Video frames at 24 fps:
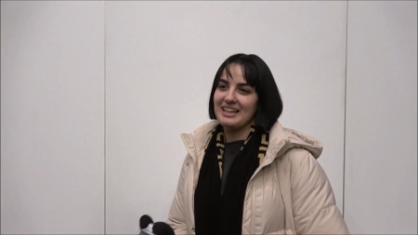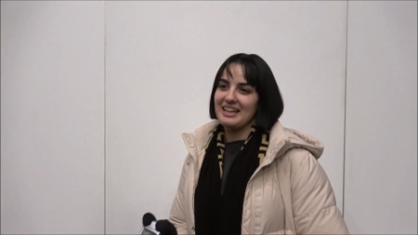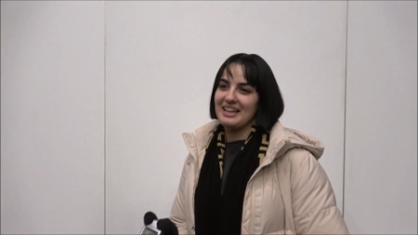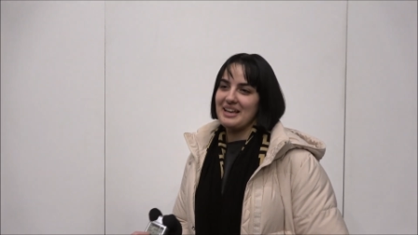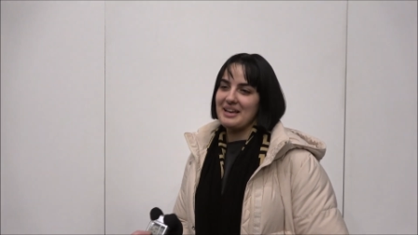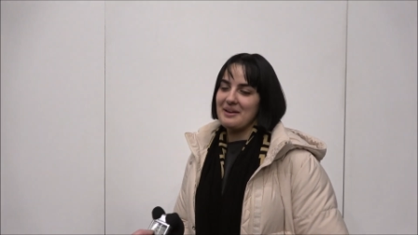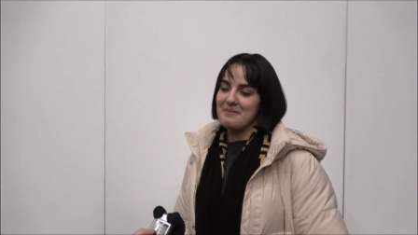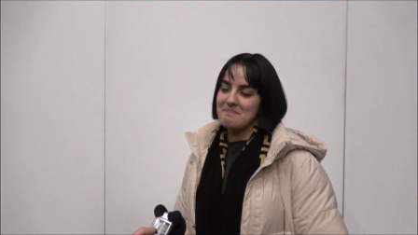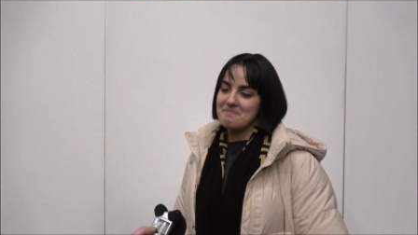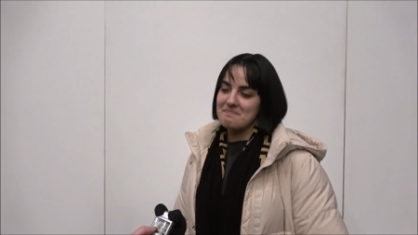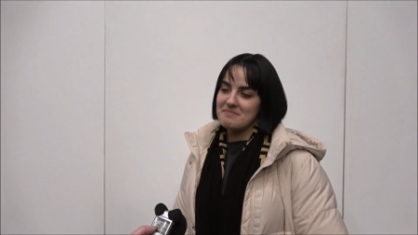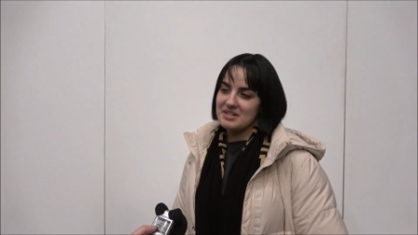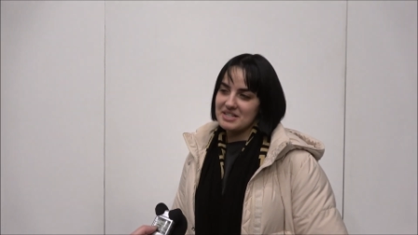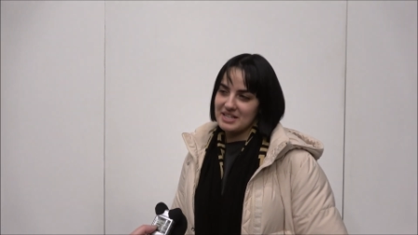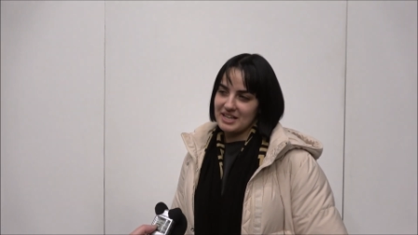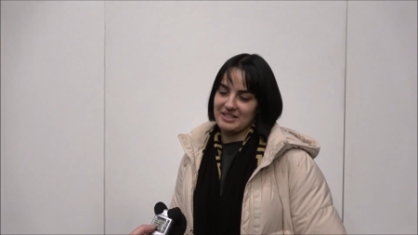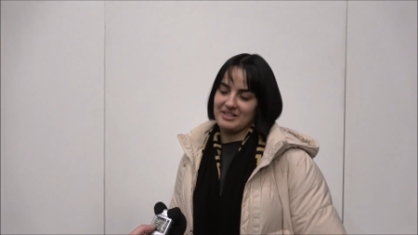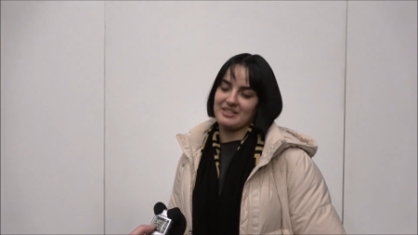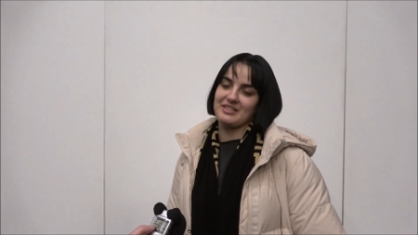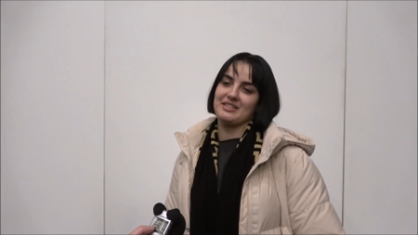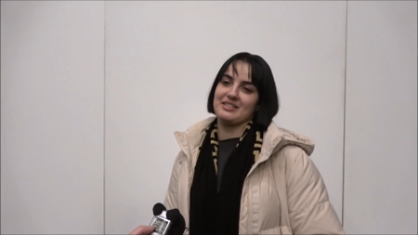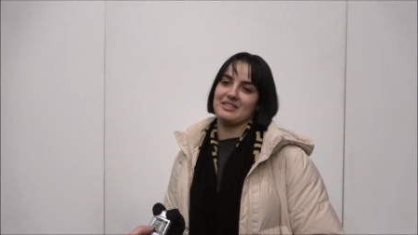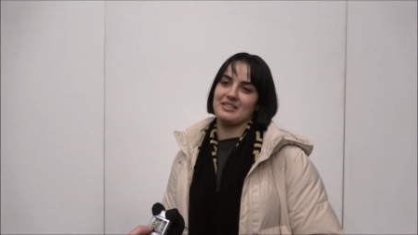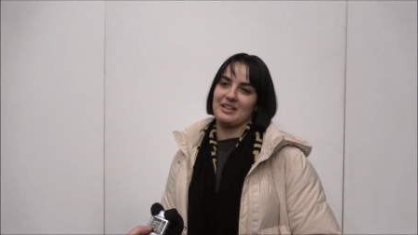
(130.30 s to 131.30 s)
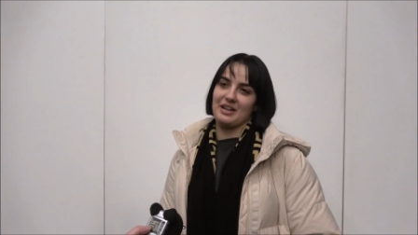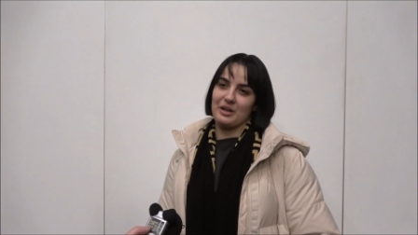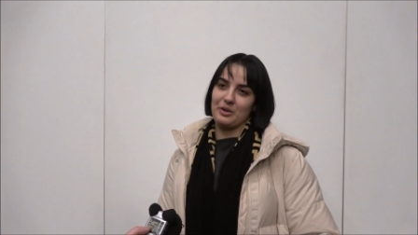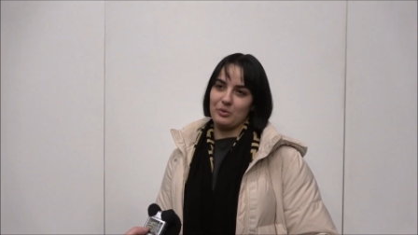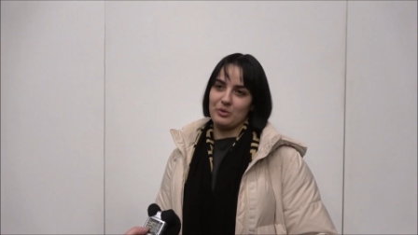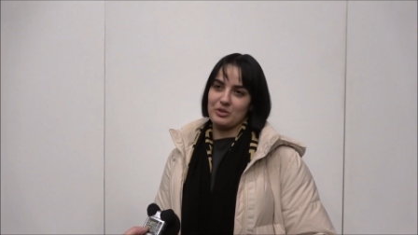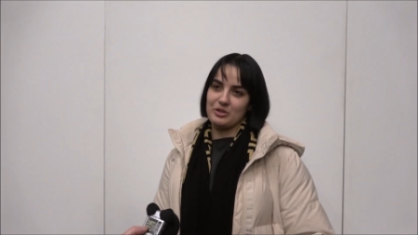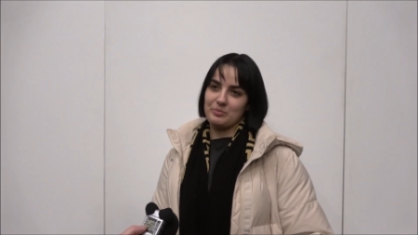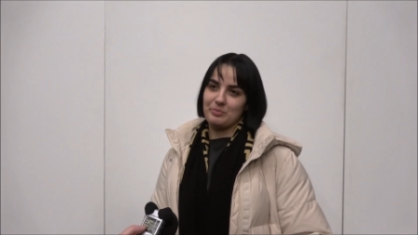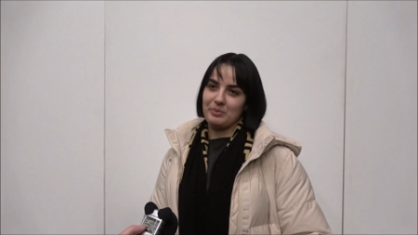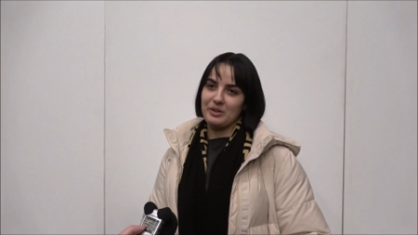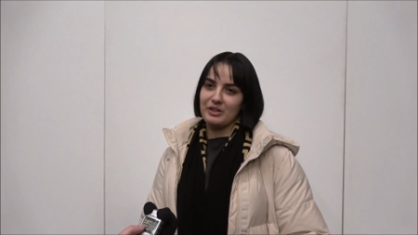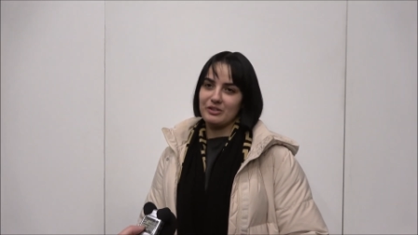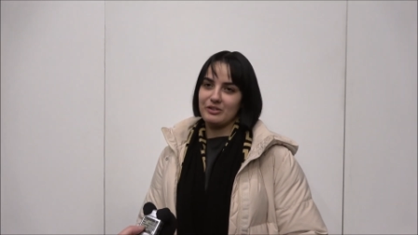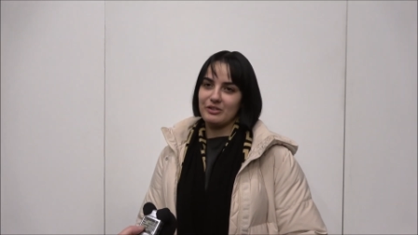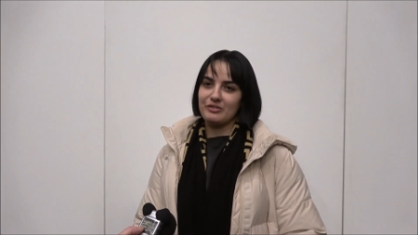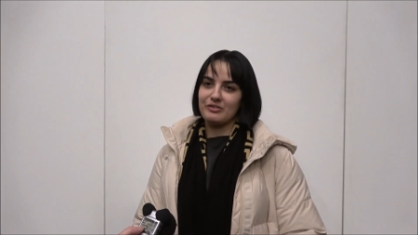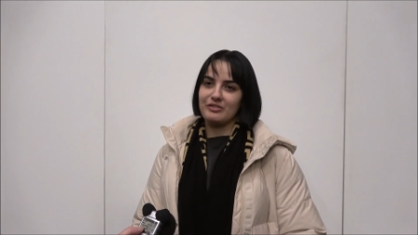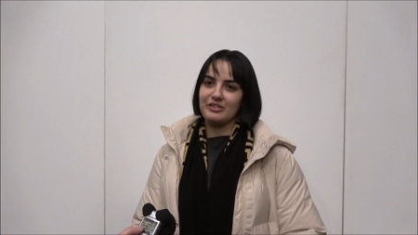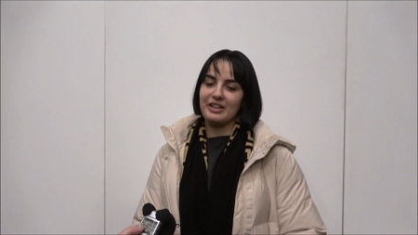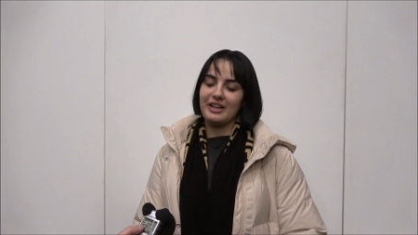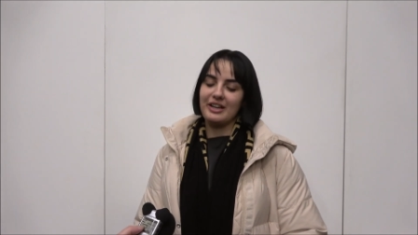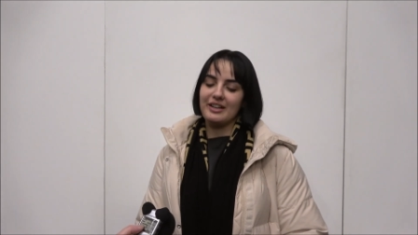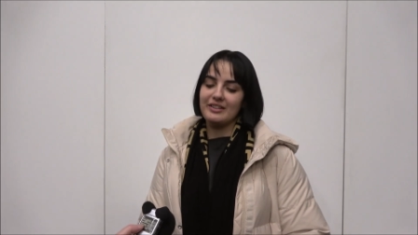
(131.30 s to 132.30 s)
Um, yes, I was part
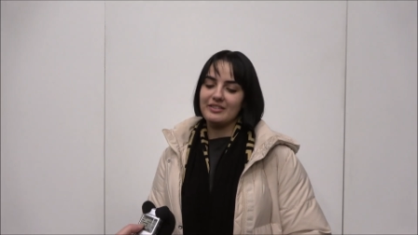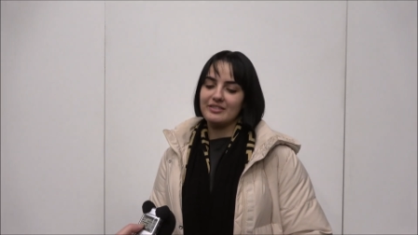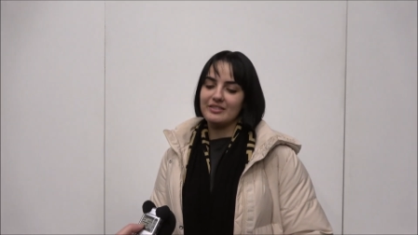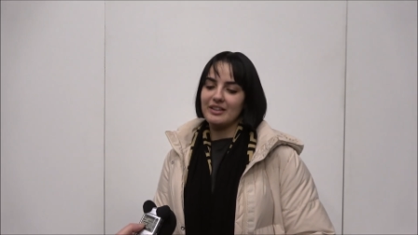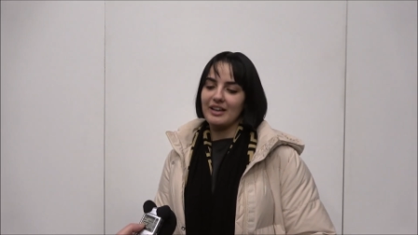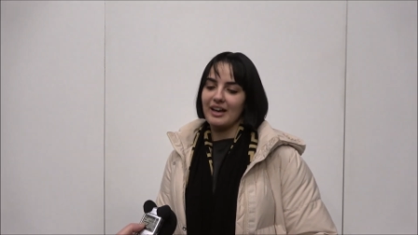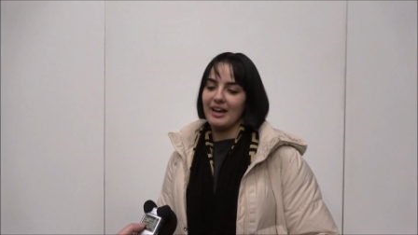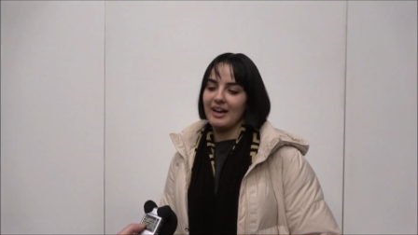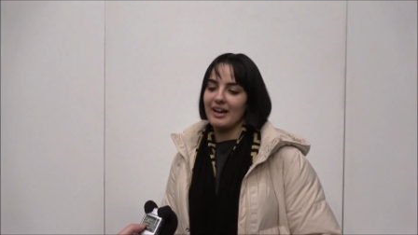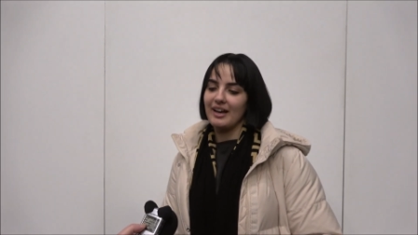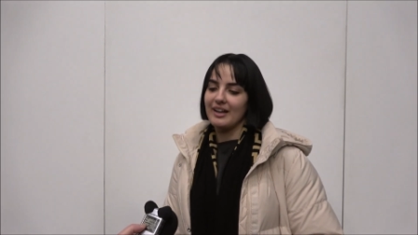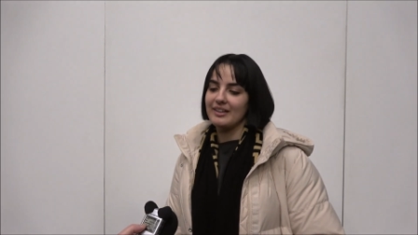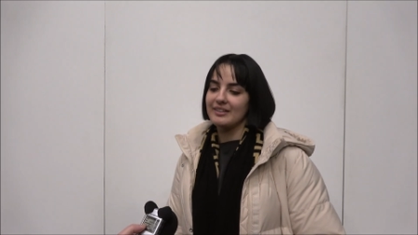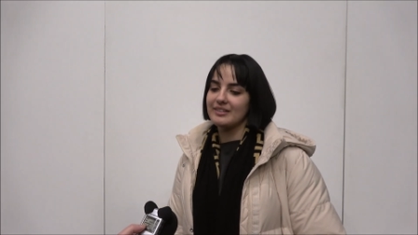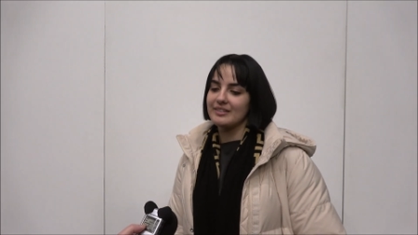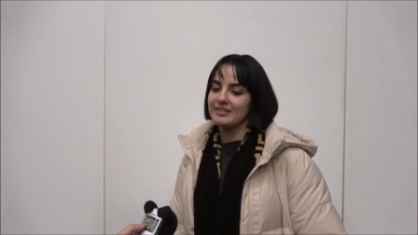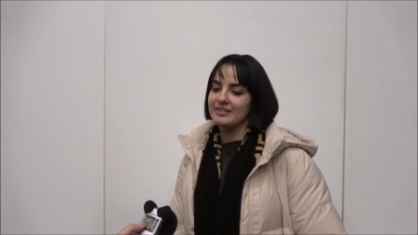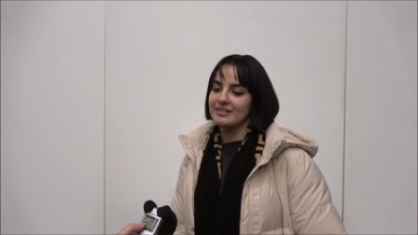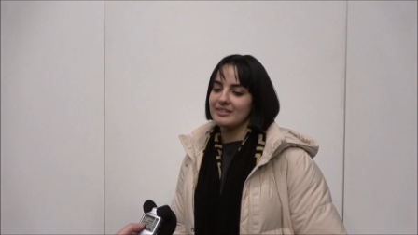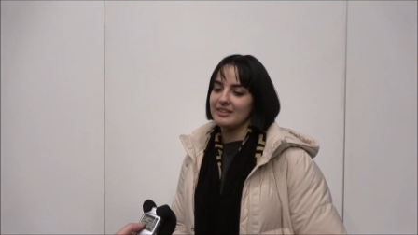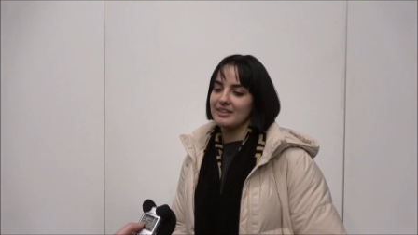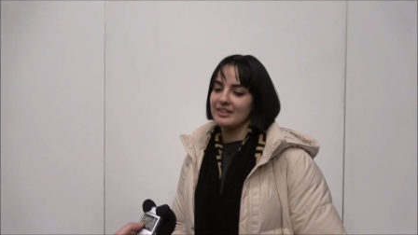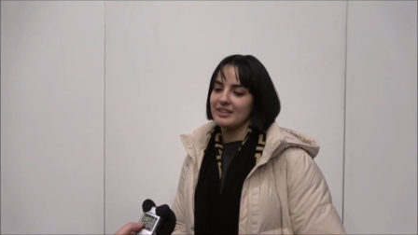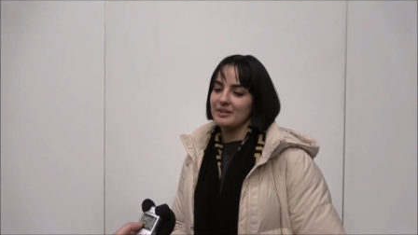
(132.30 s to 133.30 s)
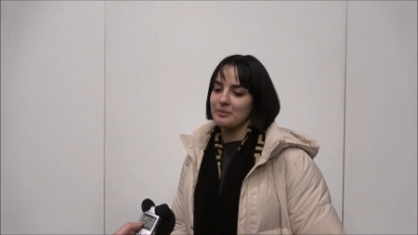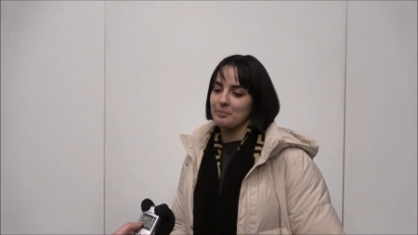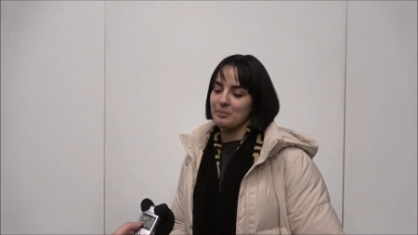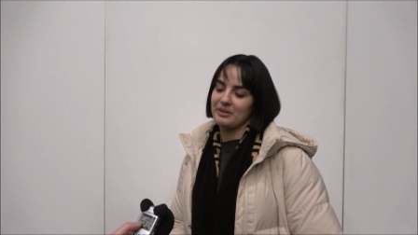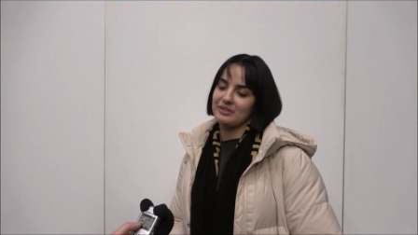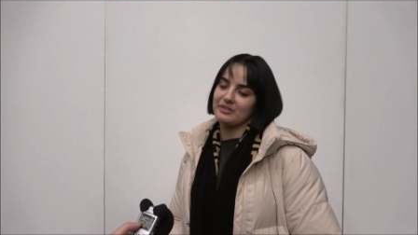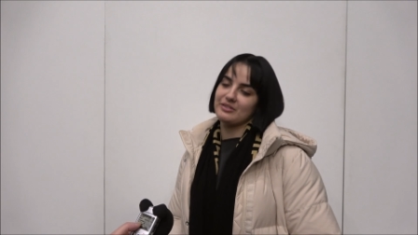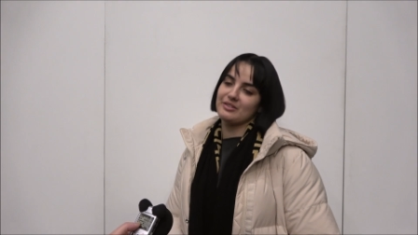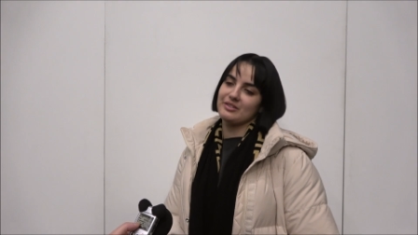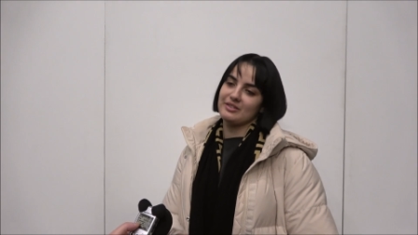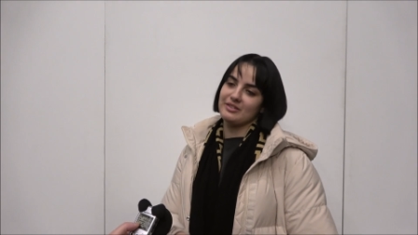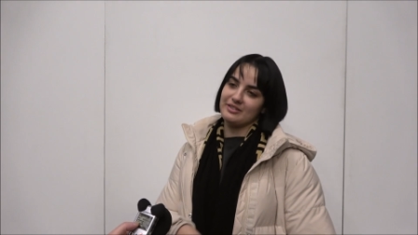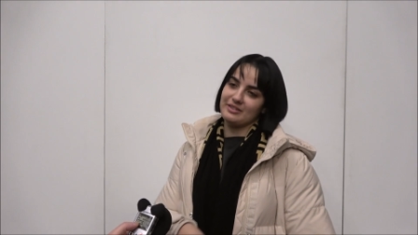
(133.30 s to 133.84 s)
of it, and uh, but